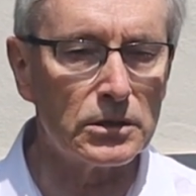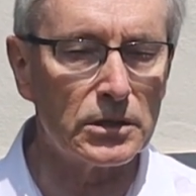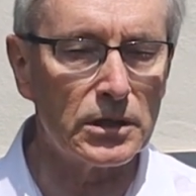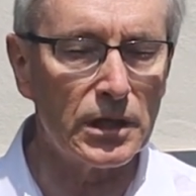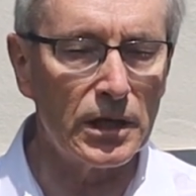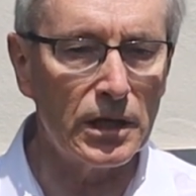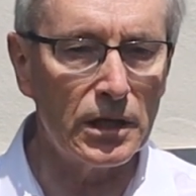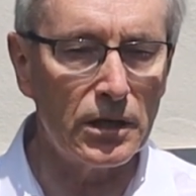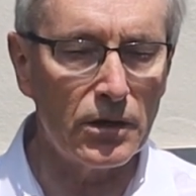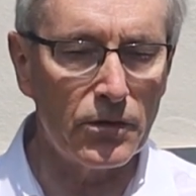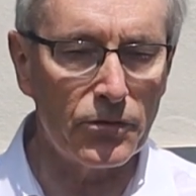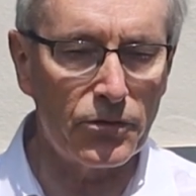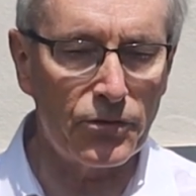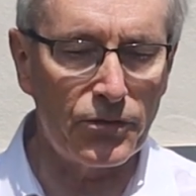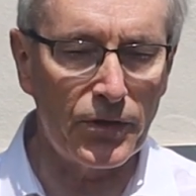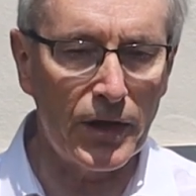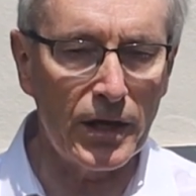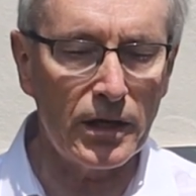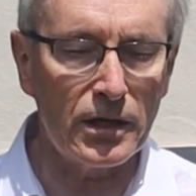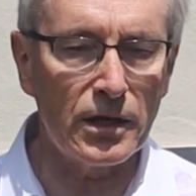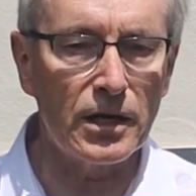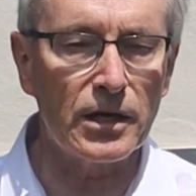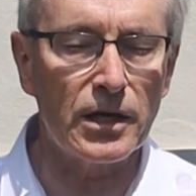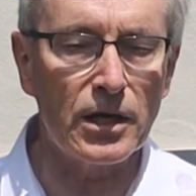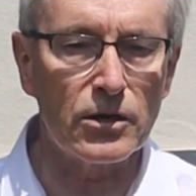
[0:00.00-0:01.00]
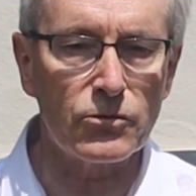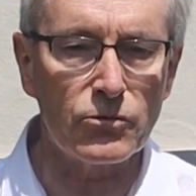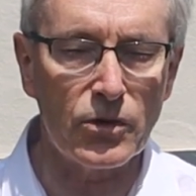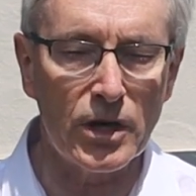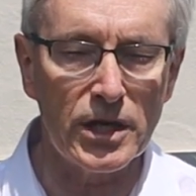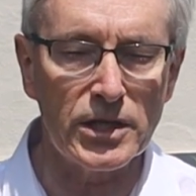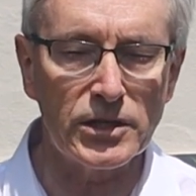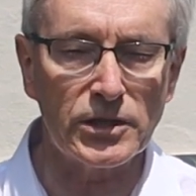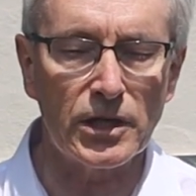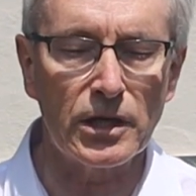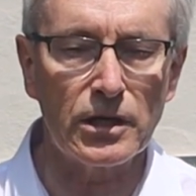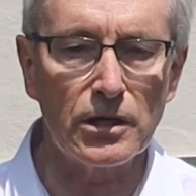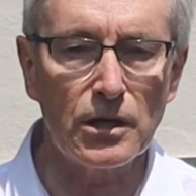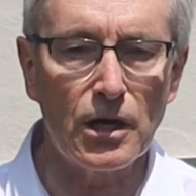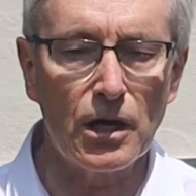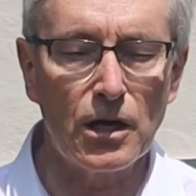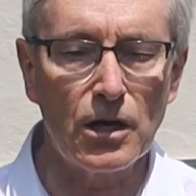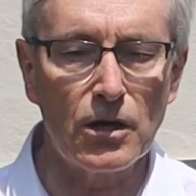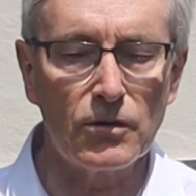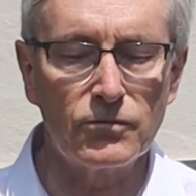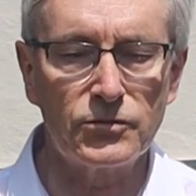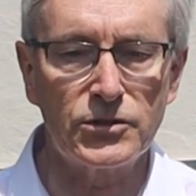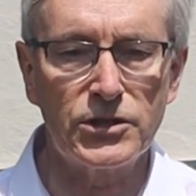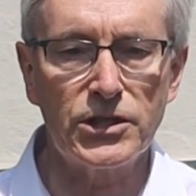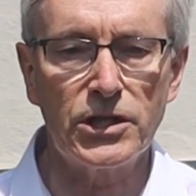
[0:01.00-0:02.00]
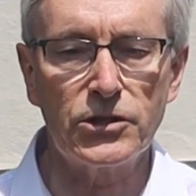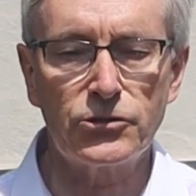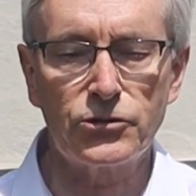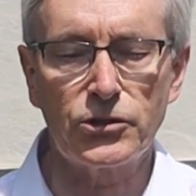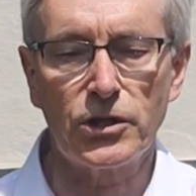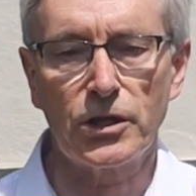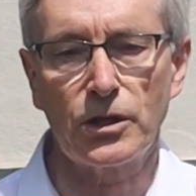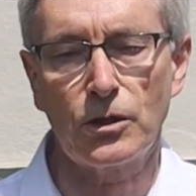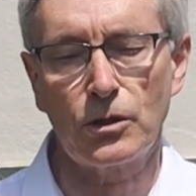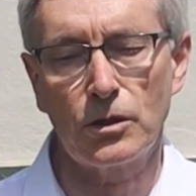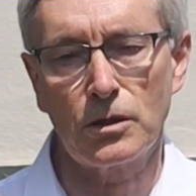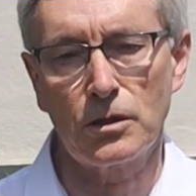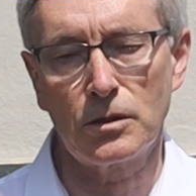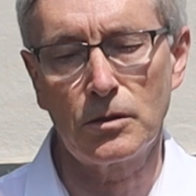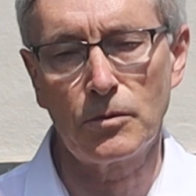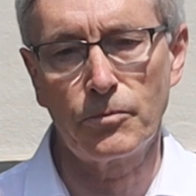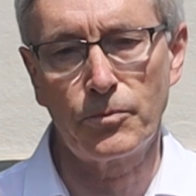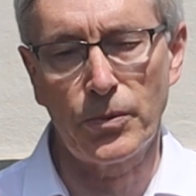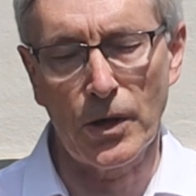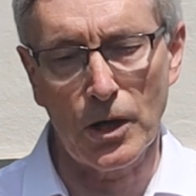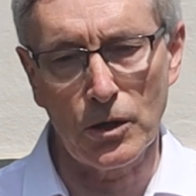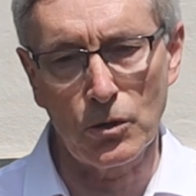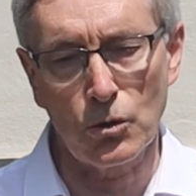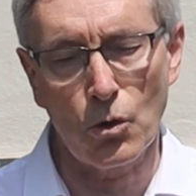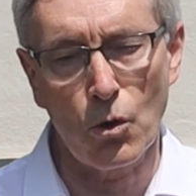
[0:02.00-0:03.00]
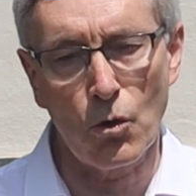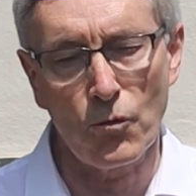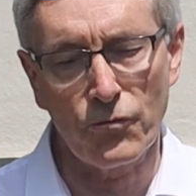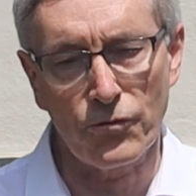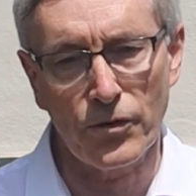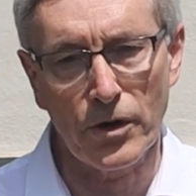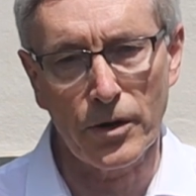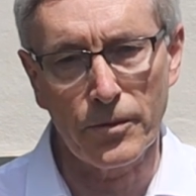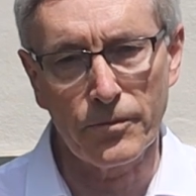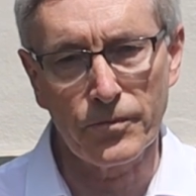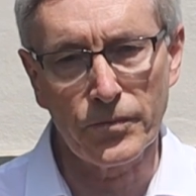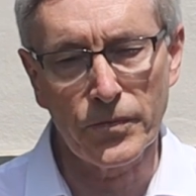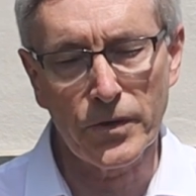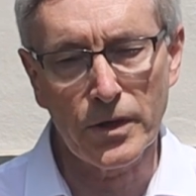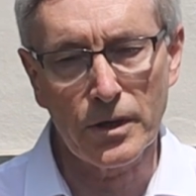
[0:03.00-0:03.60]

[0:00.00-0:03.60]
the thinking and writing of Dietrich Bonhoeffer,